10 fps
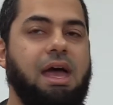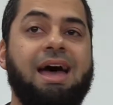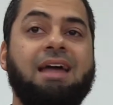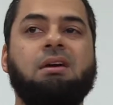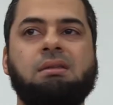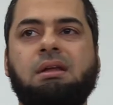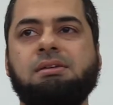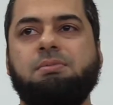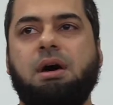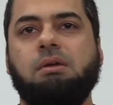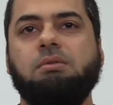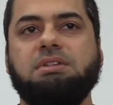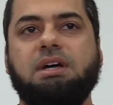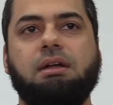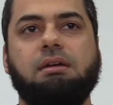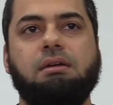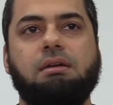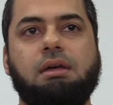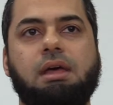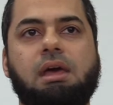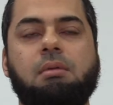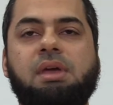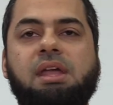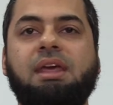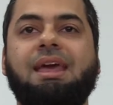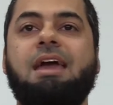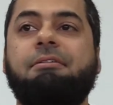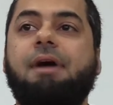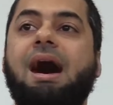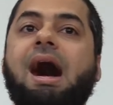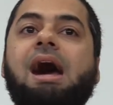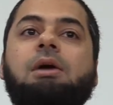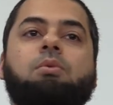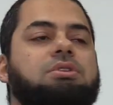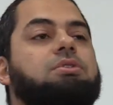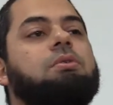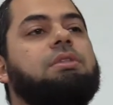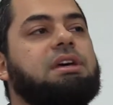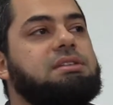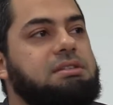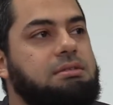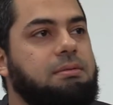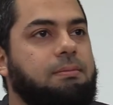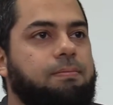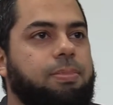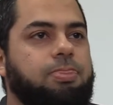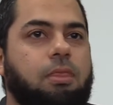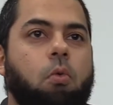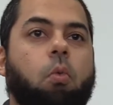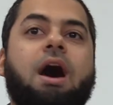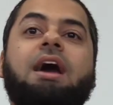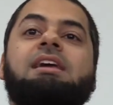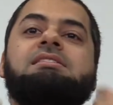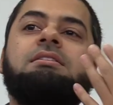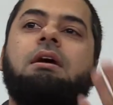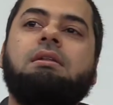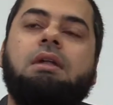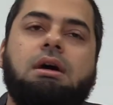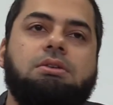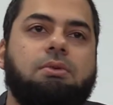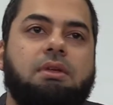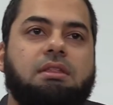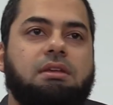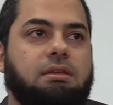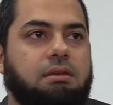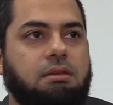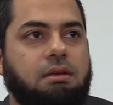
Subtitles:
and Allah subhanahu wa ta'ala. Meaning, if I would do this, why isn't Allah doing this?